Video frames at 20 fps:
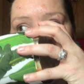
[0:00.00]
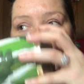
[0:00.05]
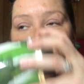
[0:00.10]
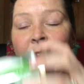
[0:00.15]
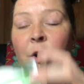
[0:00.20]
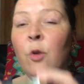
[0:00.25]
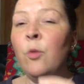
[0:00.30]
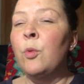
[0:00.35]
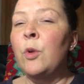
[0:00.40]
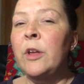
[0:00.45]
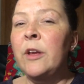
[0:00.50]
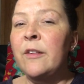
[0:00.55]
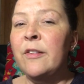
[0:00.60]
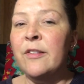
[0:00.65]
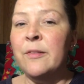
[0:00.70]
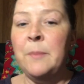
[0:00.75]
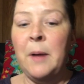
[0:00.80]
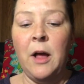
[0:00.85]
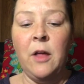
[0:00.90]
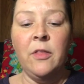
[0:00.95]
I don't really
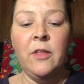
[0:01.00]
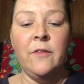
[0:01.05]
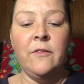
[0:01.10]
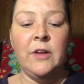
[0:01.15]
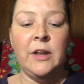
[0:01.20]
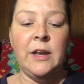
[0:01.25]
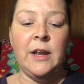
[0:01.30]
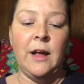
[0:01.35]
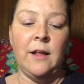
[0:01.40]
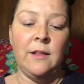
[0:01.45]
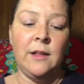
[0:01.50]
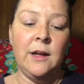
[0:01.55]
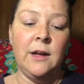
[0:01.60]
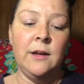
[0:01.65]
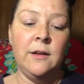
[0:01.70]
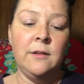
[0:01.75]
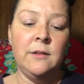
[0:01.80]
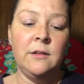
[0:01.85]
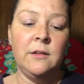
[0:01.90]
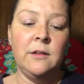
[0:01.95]
smell the
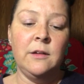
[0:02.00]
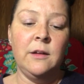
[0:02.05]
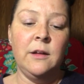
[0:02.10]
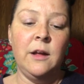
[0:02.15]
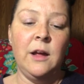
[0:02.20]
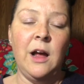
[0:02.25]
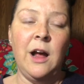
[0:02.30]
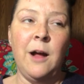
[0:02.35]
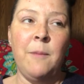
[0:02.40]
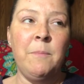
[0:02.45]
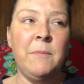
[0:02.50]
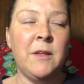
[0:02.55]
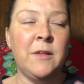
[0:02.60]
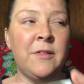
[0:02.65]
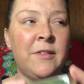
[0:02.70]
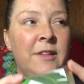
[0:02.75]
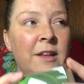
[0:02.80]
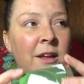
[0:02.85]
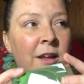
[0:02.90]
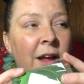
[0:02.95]
vanilla.
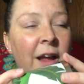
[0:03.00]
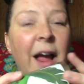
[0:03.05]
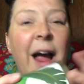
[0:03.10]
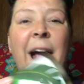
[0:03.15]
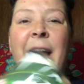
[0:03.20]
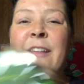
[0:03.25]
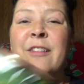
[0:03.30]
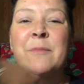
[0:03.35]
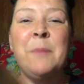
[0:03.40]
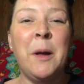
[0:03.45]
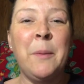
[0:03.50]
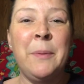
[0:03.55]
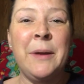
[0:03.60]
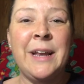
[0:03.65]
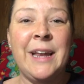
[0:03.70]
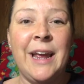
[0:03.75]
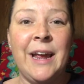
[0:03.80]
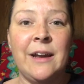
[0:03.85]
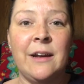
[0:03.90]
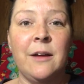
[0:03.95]
I smell
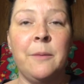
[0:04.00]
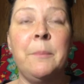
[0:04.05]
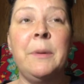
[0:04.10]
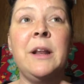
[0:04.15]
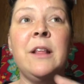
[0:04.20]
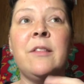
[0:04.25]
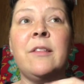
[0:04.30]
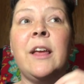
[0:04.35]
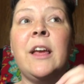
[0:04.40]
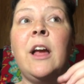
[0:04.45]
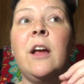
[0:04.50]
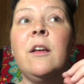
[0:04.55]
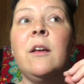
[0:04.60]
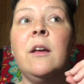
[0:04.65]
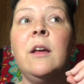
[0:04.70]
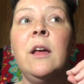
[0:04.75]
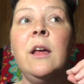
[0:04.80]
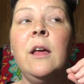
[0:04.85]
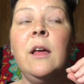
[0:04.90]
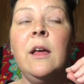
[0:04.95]
banana, but it's
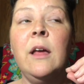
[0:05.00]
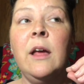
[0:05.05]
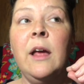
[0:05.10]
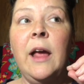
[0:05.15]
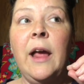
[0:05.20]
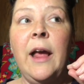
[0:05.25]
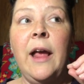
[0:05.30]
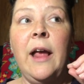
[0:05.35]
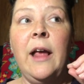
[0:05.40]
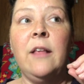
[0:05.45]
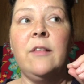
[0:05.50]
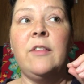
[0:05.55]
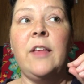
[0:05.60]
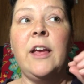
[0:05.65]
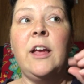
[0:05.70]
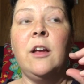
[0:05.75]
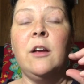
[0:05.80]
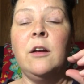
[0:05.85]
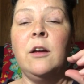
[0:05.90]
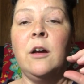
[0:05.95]

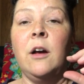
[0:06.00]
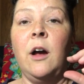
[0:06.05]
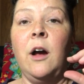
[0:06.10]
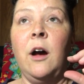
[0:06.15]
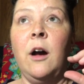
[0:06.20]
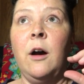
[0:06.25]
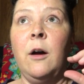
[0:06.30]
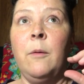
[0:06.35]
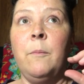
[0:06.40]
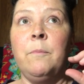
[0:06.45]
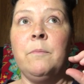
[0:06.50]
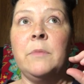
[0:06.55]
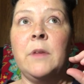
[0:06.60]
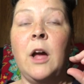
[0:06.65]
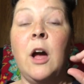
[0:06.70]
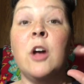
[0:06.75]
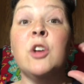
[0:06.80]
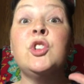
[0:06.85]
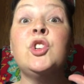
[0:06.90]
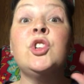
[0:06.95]
like
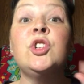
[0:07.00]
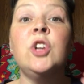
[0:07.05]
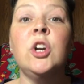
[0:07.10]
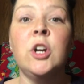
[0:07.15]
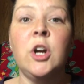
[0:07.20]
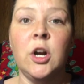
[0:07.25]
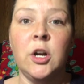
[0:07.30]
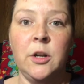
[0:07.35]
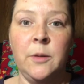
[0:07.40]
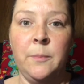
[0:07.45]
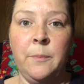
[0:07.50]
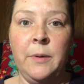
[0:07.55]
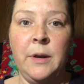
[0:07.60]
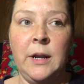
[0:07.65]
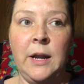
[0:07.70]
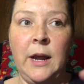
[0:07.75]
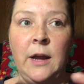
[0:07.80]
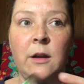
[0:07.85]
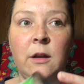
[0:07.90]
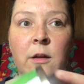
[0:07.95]
a sugared
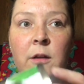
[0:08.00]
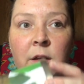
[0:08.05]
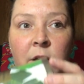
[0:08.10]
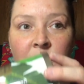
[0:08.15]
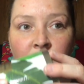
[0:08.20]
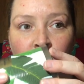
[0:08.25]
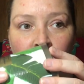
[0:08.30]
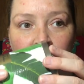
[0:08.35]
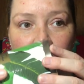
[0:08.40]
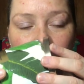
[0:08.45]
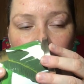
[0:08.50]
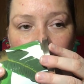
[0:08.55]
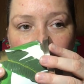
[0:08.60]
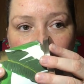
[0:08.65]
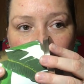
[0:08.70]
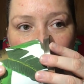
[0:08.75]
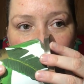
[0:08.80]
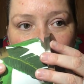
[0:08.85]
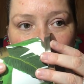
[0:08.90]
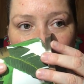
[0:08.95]
banana is what it
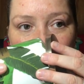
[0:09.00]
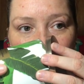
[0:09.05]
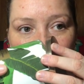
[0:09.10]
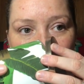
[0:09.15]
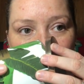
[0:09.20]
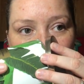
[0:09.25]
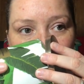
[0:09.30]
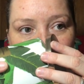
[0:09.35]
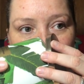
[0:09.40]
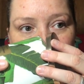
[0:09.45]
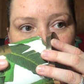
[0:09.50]
reminds me of.